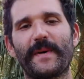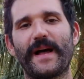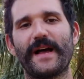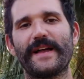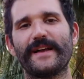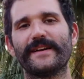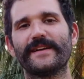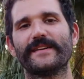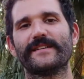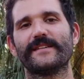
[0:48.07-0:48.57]

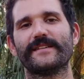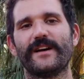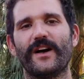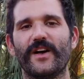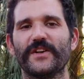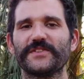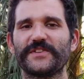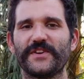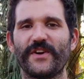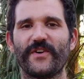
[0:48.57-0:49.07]
pine,
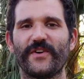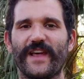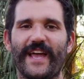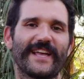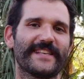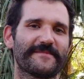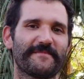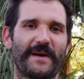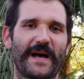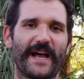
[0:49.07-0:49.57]
also known
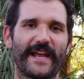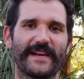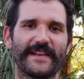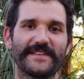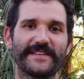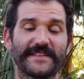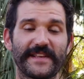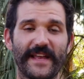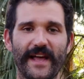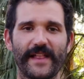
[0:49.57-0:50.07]
as
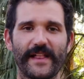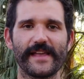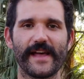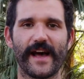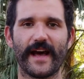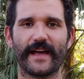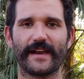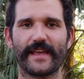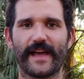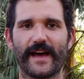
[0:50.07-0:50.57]
Pinus
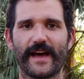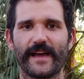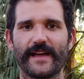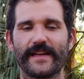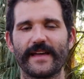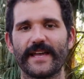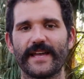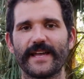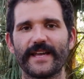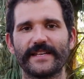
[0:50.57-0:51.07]
elliottii,
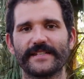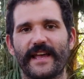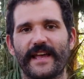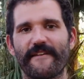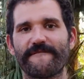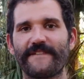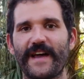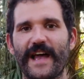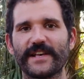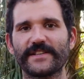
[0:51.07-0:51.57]
is a
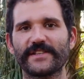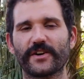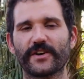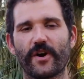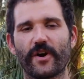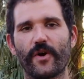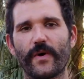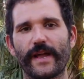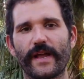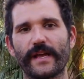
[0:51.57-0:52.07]

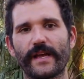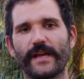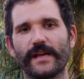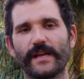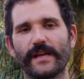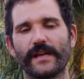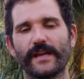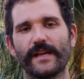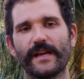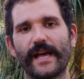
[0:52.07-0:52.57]
fast-growing
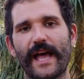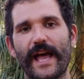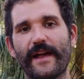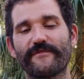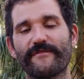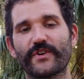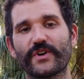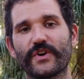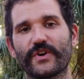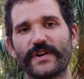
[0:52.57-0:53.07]

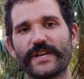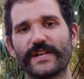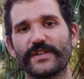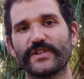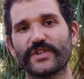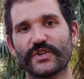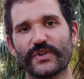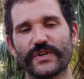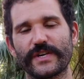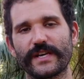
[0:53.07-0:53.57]
evergreen
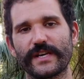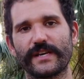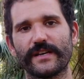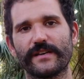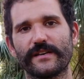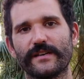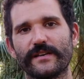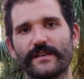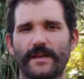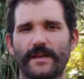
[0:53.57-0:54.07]
tree.
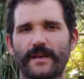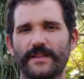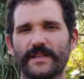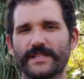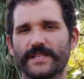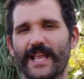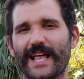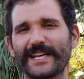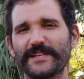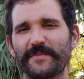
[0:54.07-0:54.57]
The
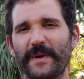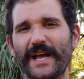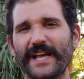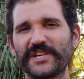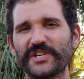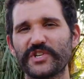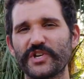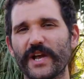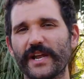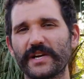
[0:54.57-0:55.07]
slash
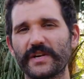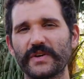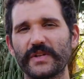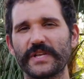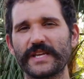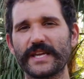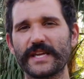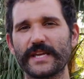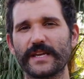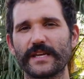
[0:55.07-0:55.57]
pine
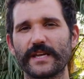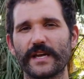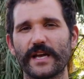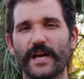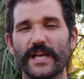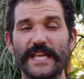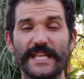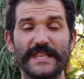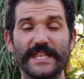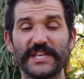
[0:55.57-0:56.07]
generally
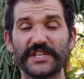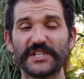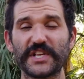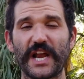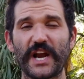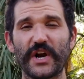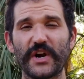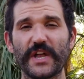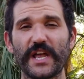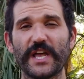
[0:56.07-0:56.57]
in this
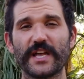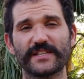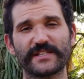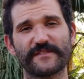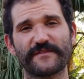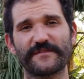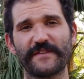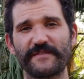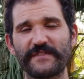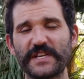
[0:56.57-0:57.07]
area is
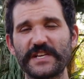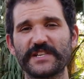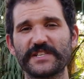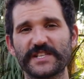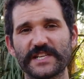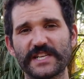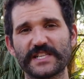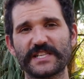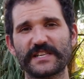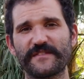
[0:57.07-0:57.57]
50 to
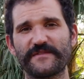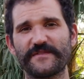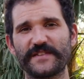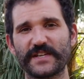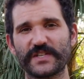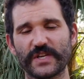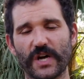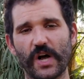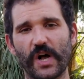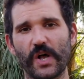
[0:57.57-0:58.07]
60
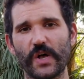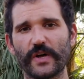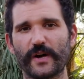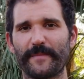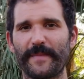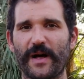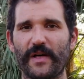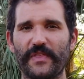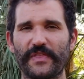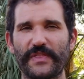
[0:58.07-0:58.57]
feet tall and
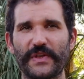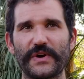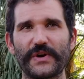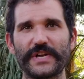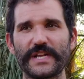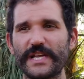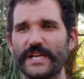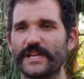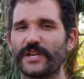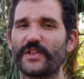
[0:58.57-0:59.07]
about
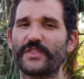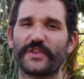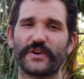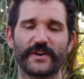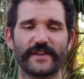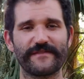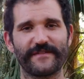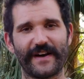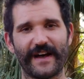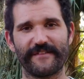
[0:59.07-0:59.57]
30 to
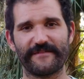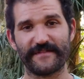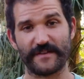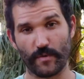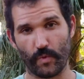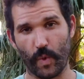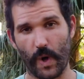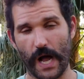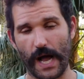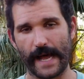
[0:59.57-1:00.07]
35
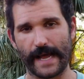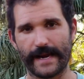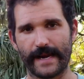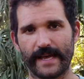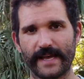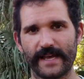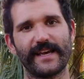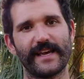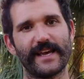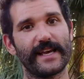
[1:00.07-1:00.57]
feet wide.
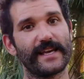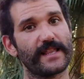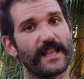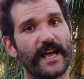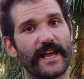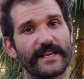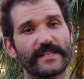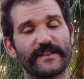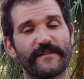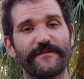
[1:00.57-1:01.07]
It
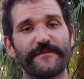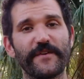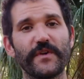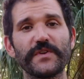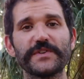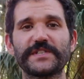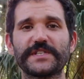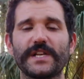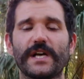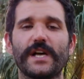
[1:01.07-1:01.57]
likes
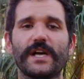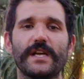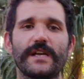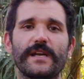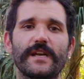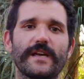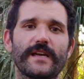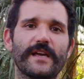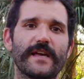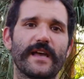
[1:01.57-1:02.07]
full
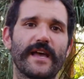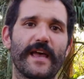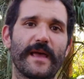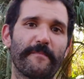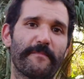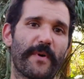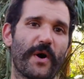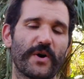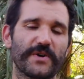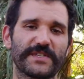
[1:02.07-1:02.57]
sun,
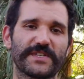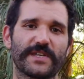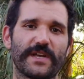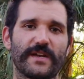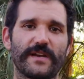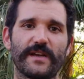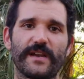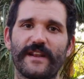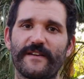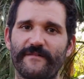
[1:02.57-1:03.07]
and part
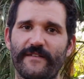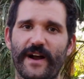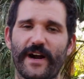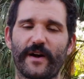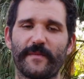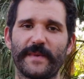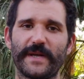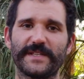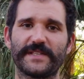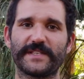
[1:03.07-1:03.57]
sun
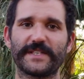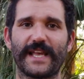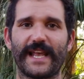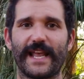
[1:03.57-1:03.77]
environments